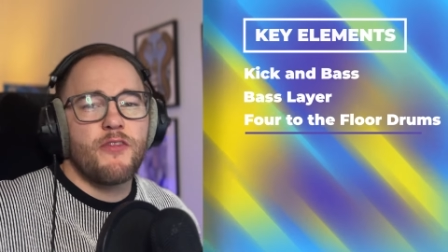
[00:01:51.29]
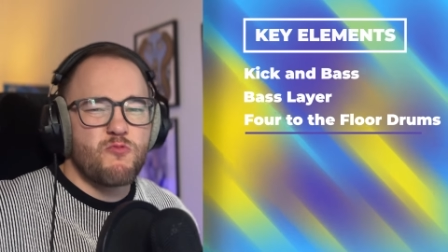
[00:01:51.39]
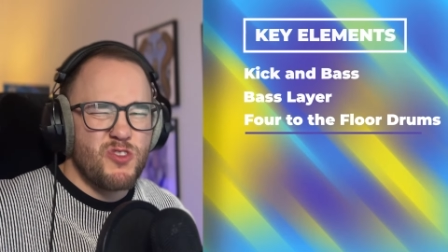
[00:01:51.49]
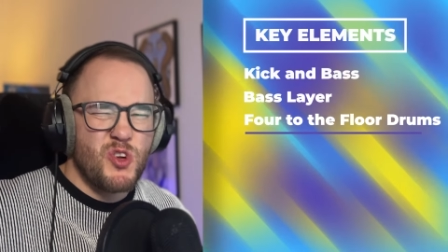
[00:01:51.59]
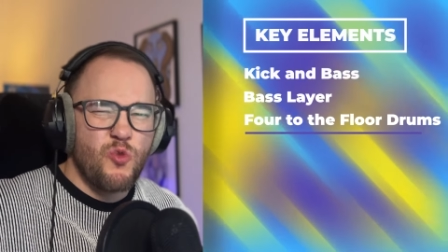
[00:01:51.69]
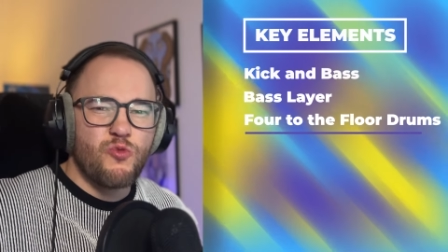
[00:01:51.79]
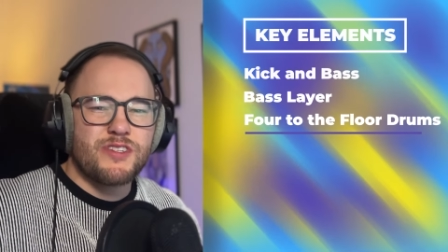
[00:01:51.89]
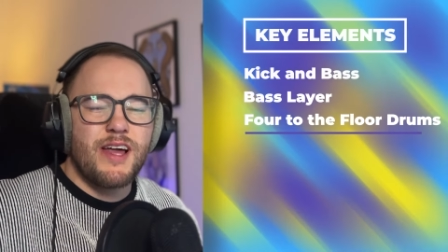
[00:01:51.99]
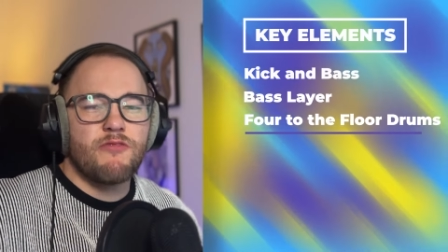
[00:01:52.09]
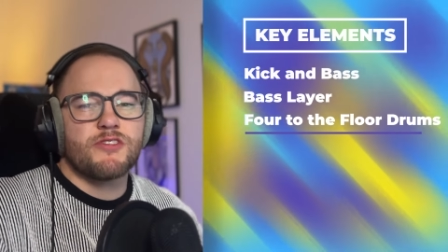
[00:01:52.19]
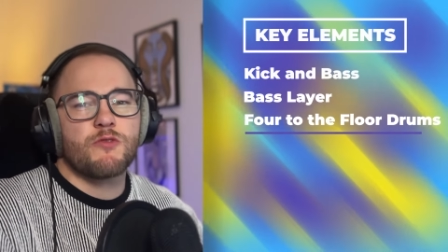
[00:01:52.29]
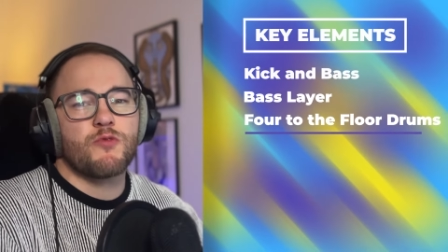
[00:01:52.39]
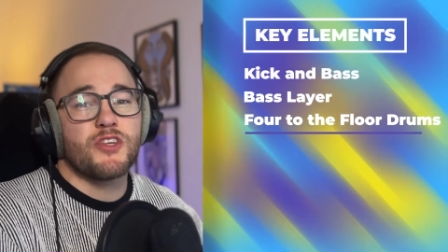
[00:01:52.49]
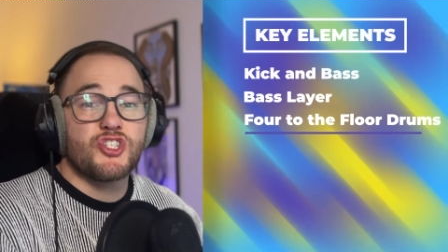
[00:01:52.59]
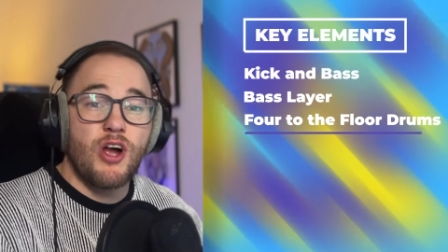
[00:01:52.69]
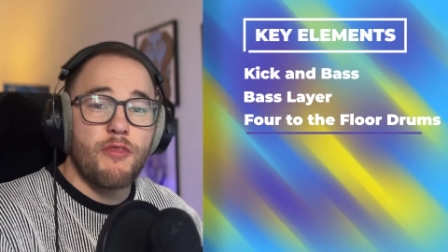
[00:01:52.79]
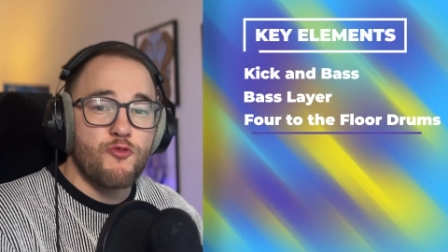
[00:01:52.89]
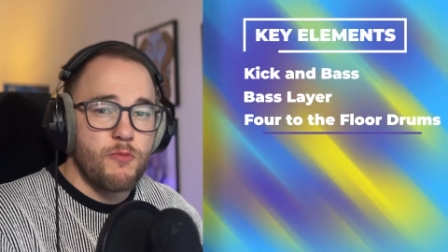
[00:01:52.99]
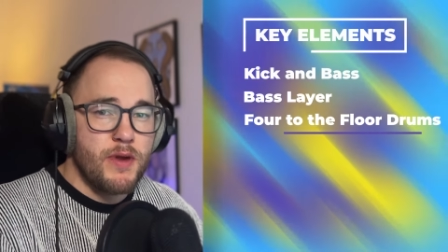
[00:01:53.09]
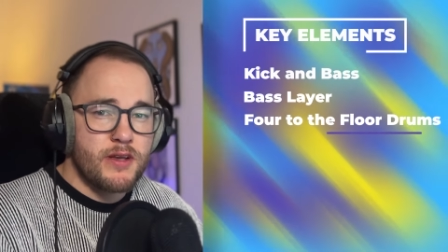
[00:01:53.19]
and the really cool sounds to really shine
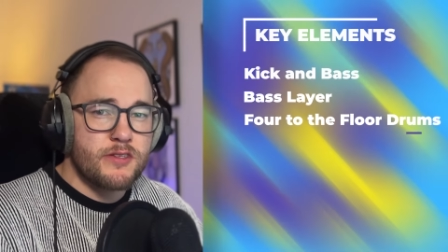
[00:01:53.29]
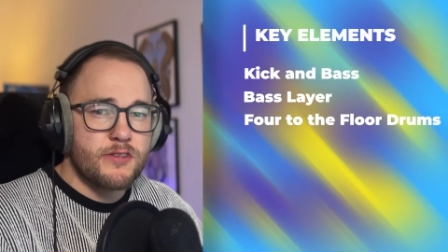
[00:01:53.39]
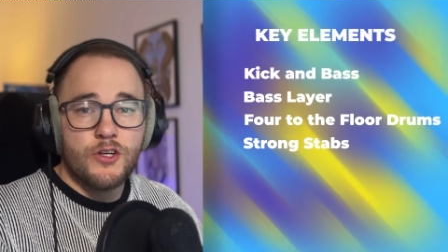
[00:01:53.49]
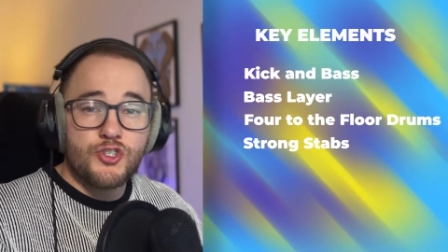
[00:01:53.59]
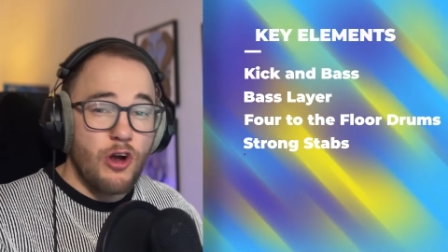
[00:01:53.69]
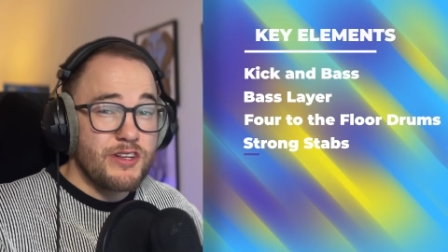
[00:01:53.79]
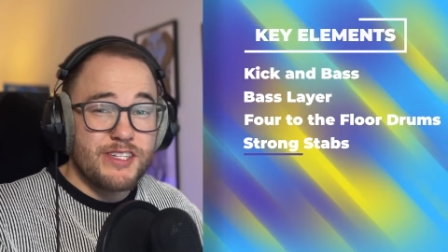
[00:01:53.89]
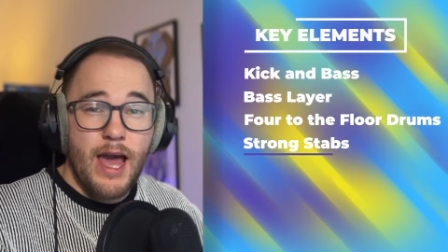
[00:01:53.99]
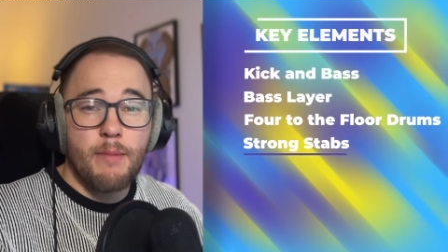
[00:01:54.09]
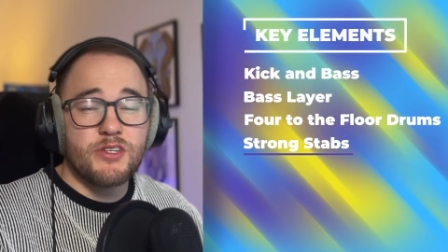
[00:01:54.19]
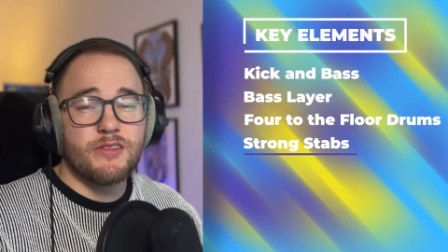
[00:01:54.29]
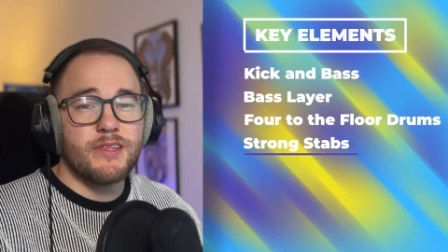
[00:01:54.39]
through the mix. Strong stabs and